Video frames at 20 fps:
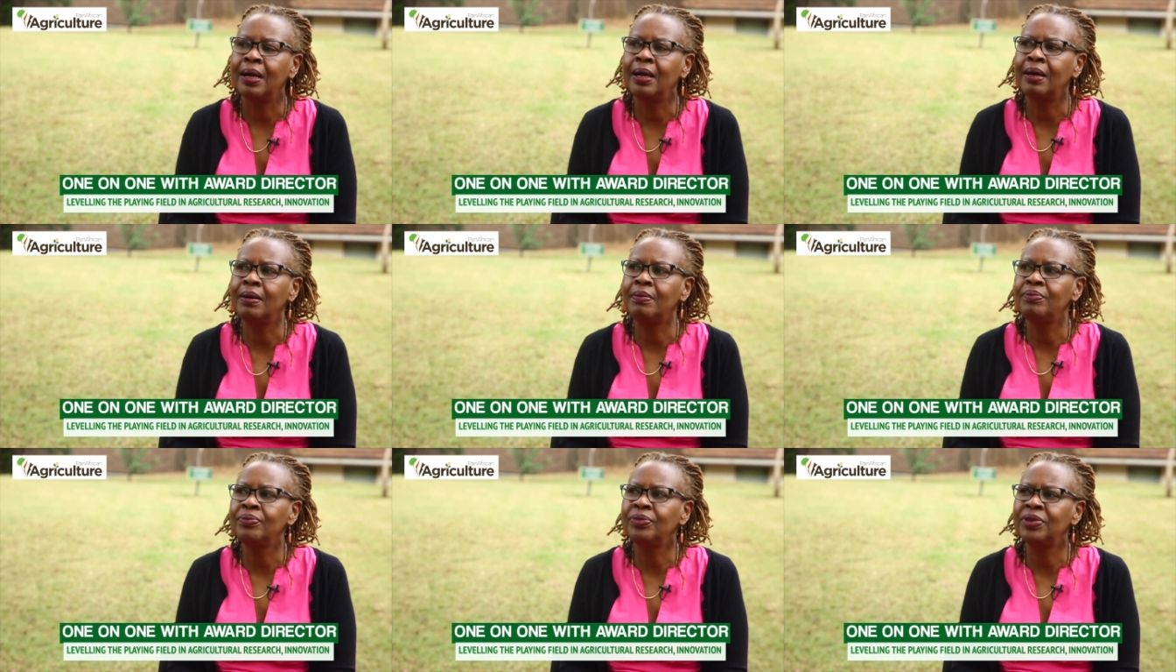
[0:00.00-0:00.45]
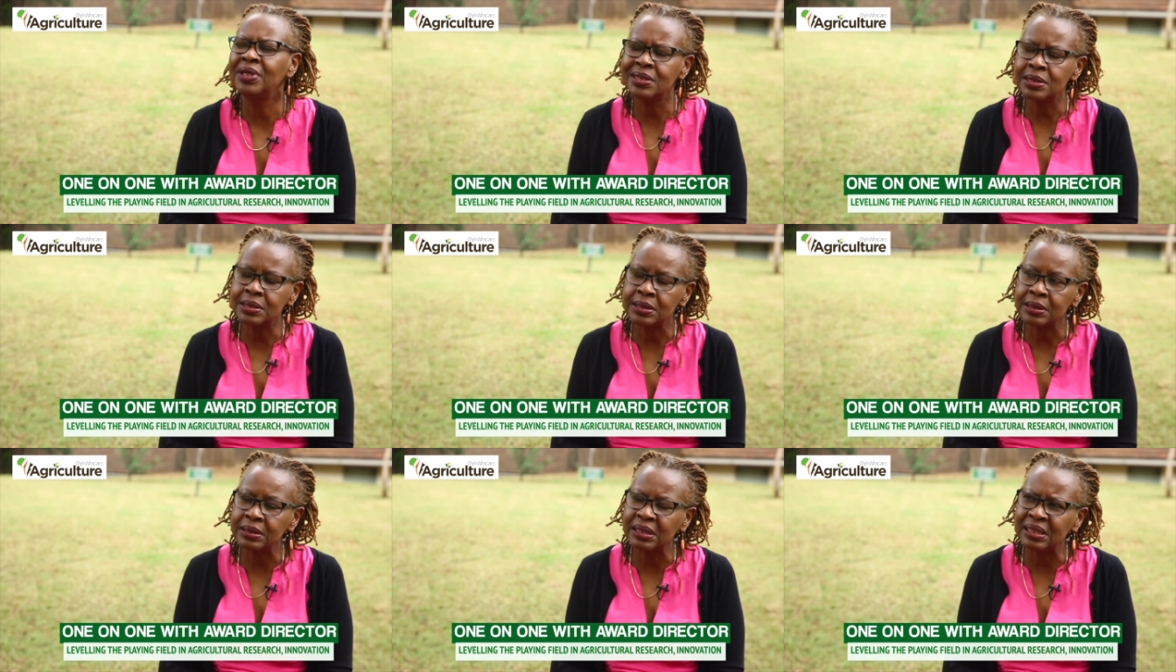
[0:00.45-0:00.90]

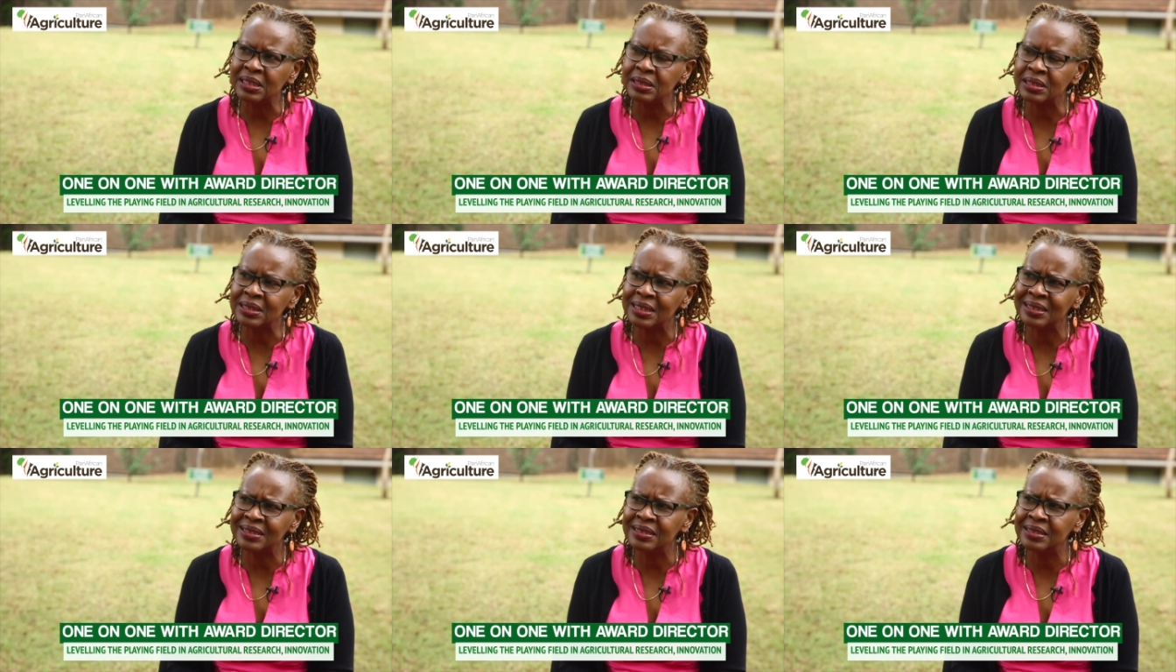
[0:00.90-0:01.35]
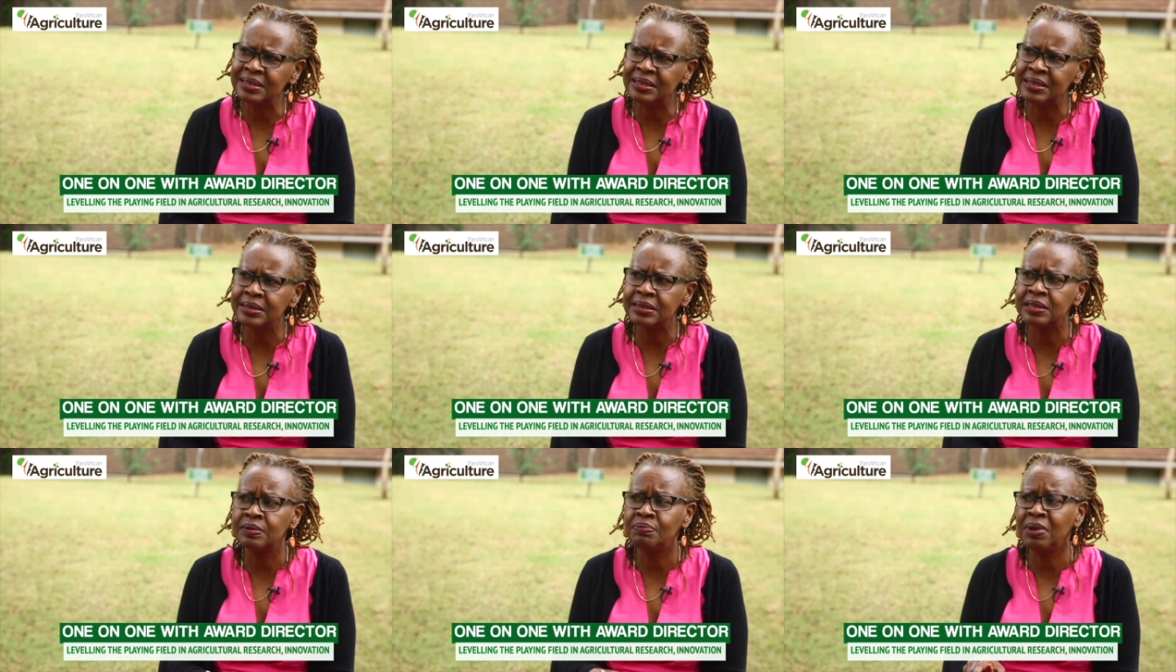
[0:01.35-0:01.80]
These
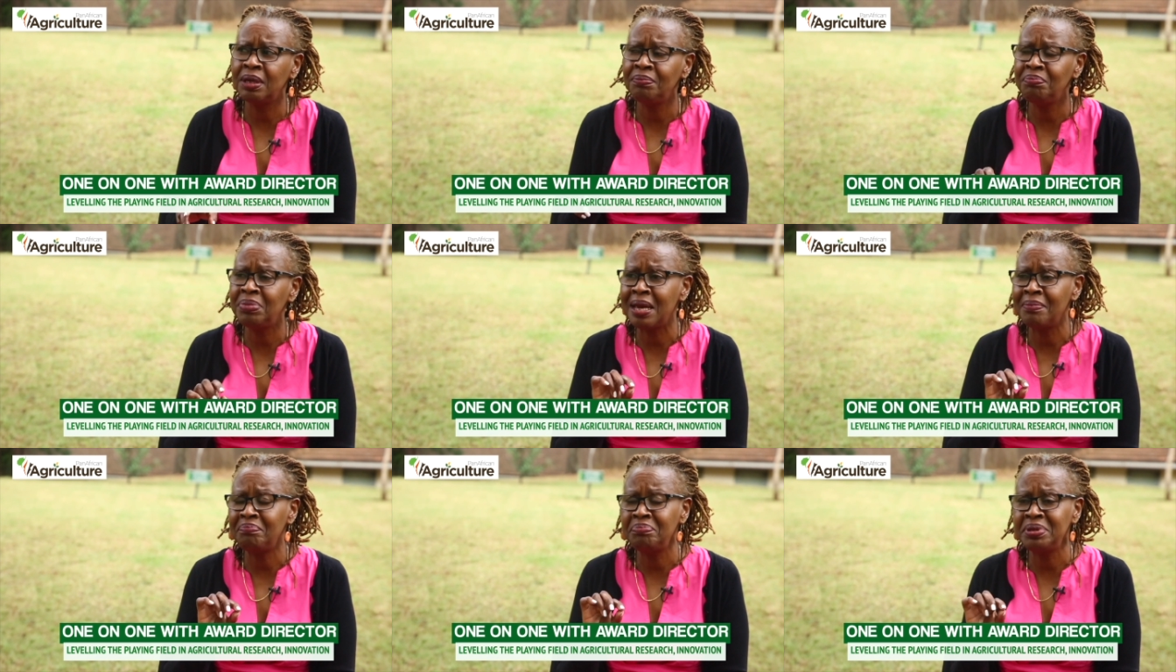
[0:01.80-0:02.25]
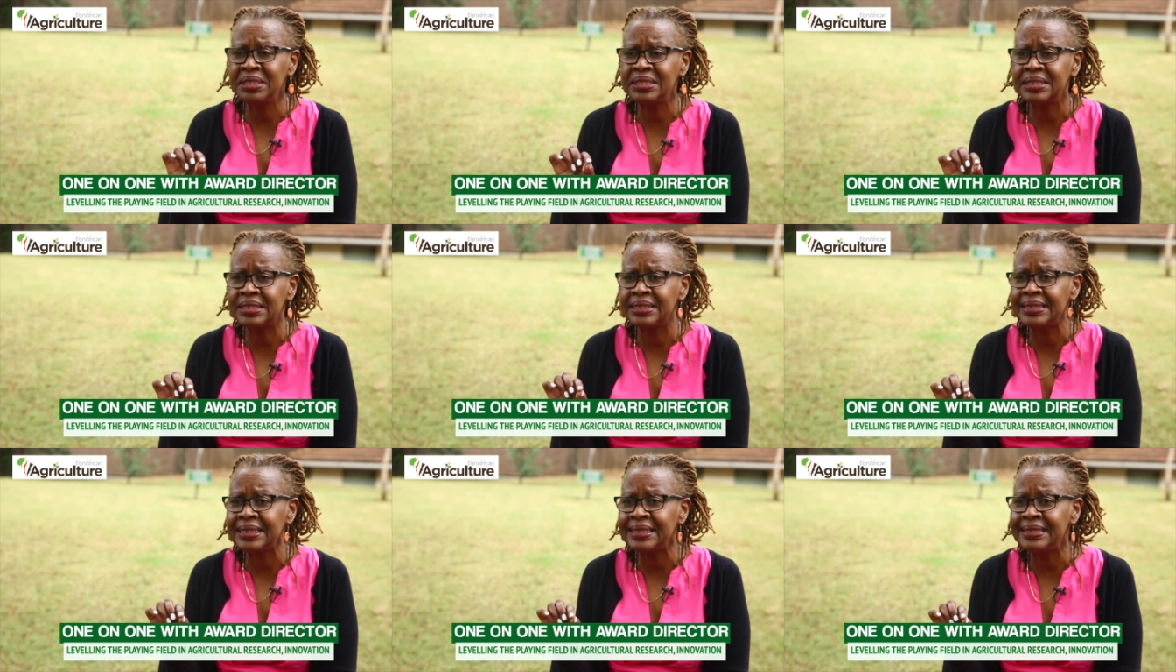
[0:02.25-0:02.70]
statistics may be a bit
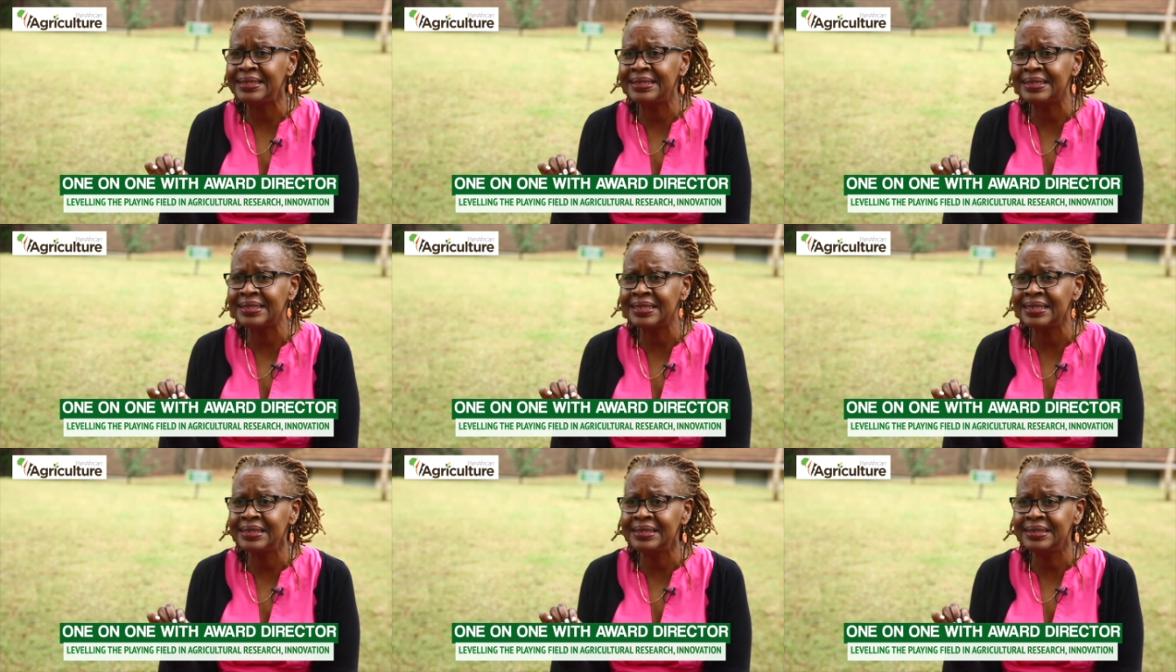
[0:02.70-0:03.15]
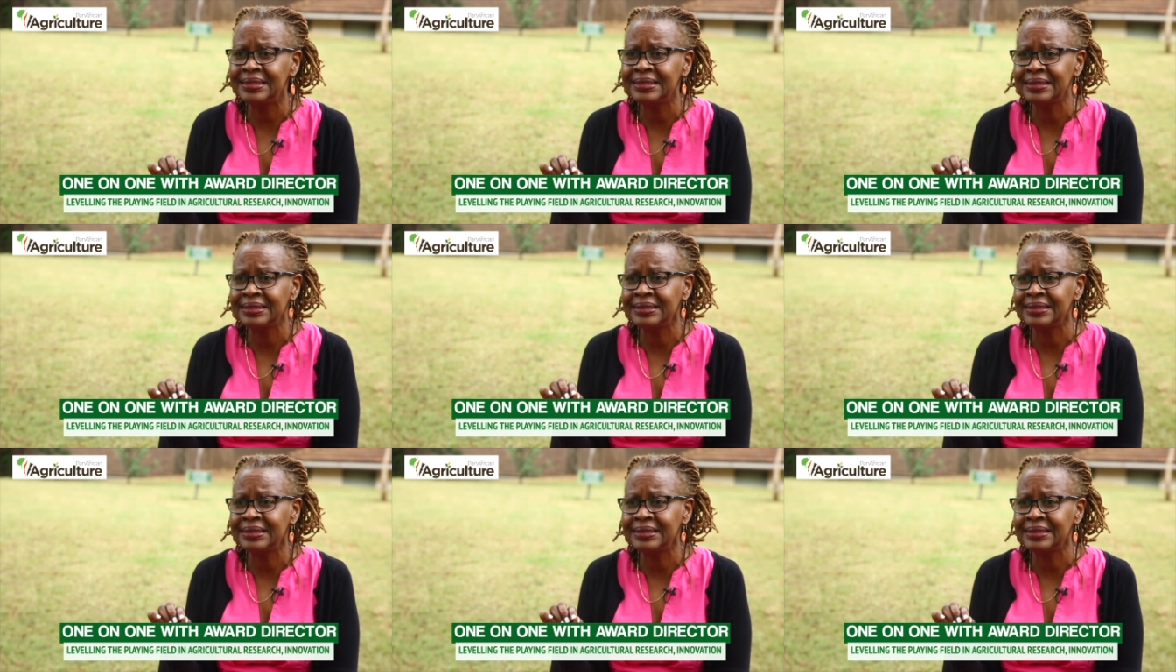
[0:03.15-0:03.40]
dated,